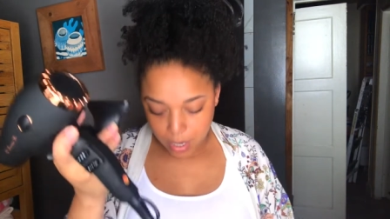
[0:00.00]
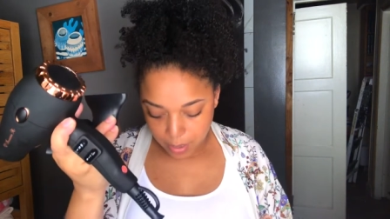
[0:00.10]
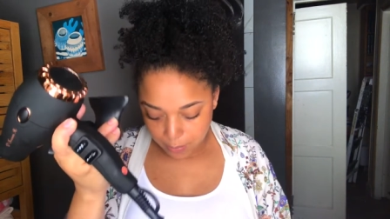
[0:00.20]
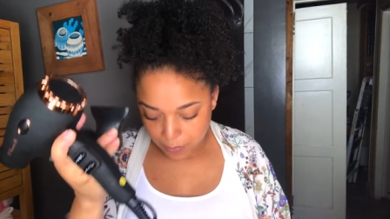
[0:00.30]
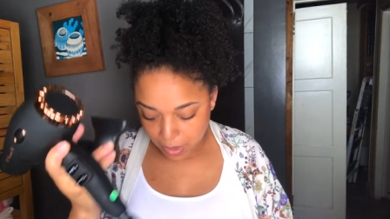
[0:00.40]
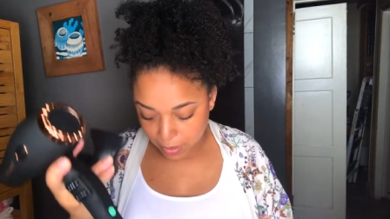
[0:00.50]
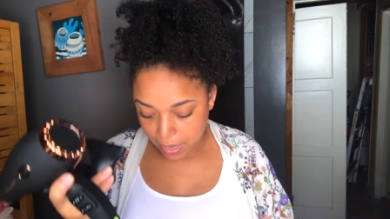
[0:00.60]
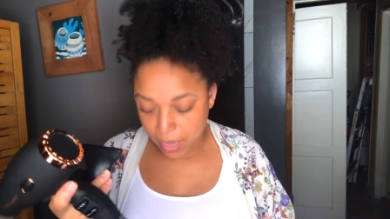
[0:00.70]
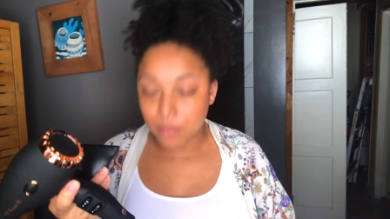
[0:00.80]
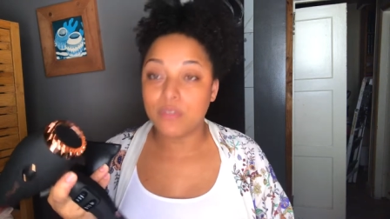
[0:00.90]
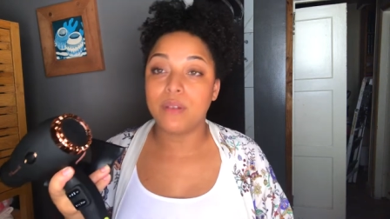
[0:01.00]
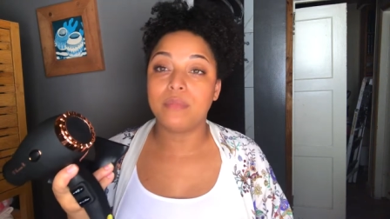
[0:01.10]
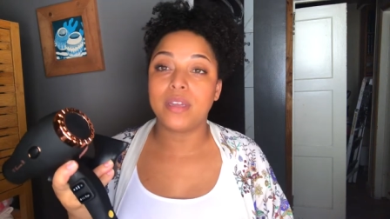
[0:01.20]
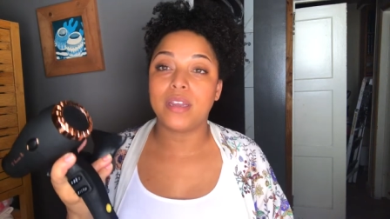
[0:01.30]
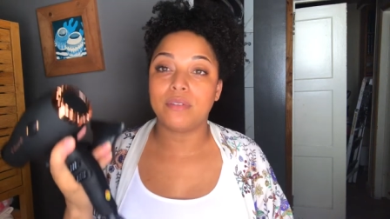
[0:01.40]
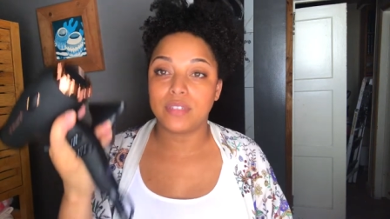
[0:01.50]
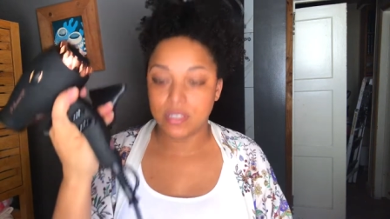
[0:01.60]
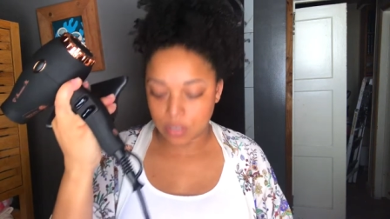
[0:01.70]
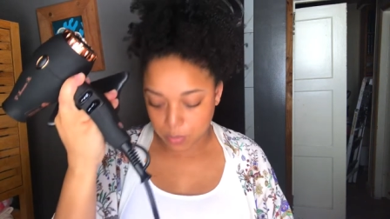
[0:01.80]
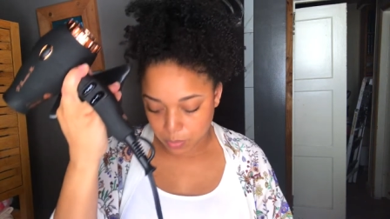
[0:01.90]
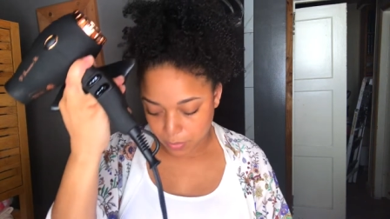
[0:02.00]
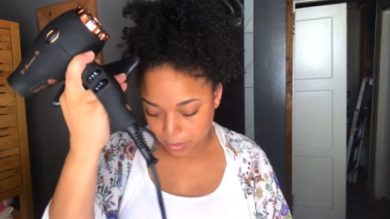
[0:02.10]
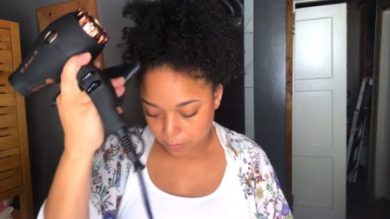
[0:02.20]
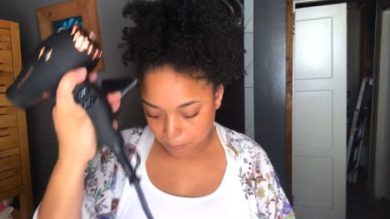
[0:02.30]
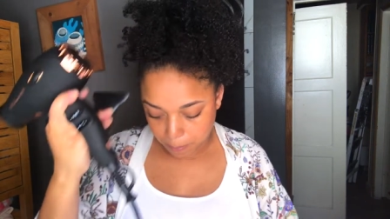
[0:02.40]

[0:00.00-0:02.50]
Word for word: Um, that came from Irresistible Me.